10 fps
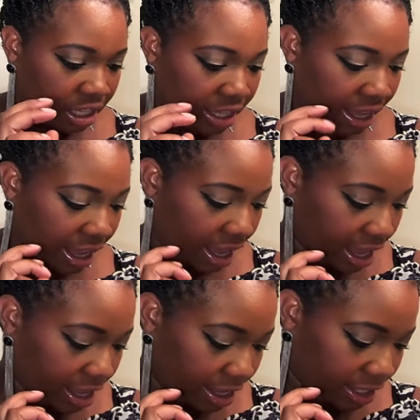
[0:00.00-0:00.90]

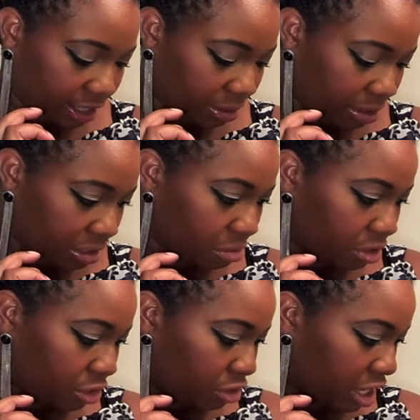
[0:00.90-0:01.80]
And let's see what else I
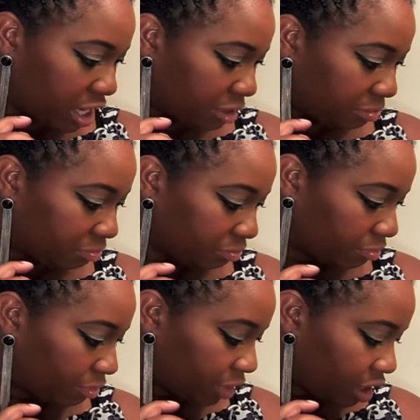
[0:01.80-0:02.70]
want to try.
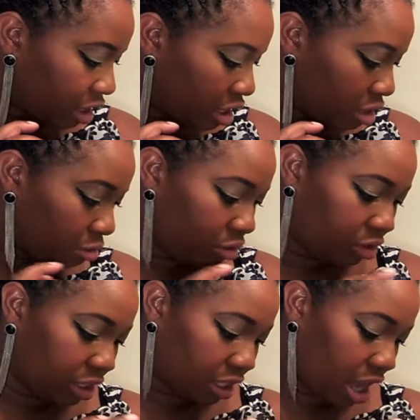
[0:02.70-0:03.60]
We'll do
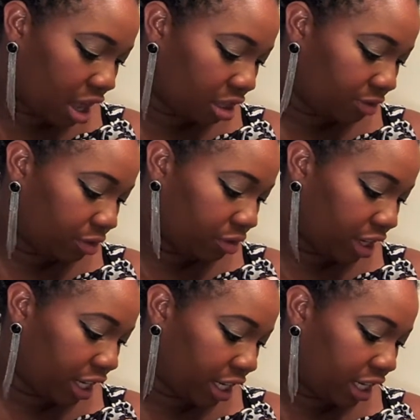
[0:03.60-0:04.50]
this olive
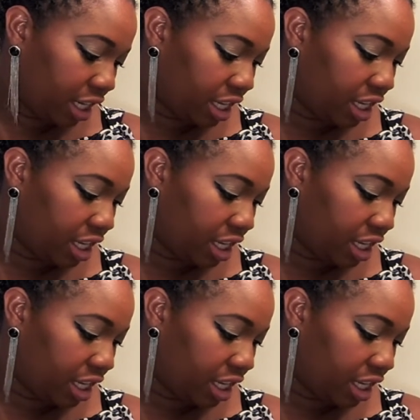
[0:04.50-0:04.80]
green.